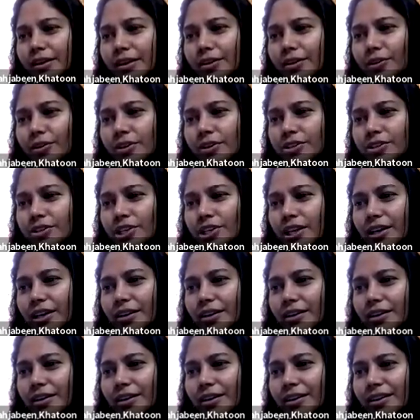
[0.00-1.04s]
You can oh. share?
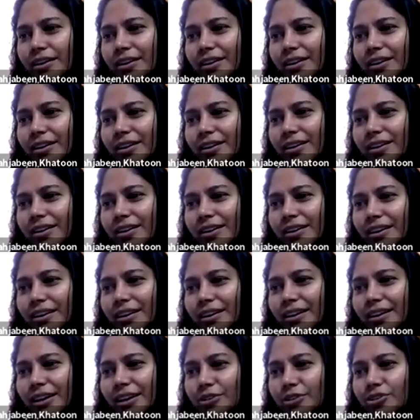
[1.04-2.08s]

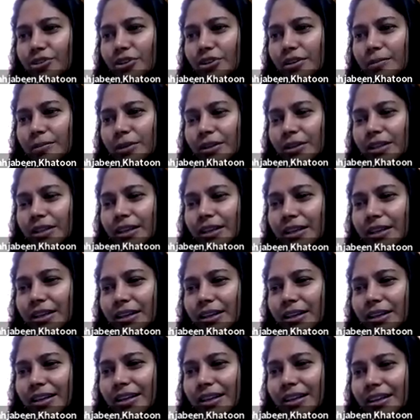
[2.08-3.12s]
Are you sure about that?
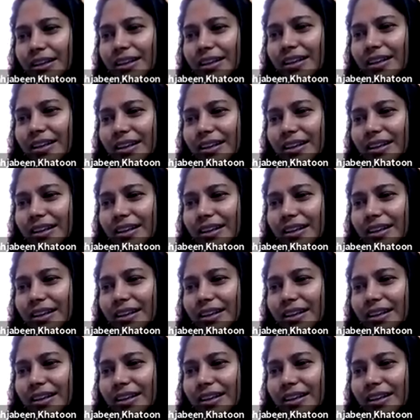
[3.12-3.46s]
Oh,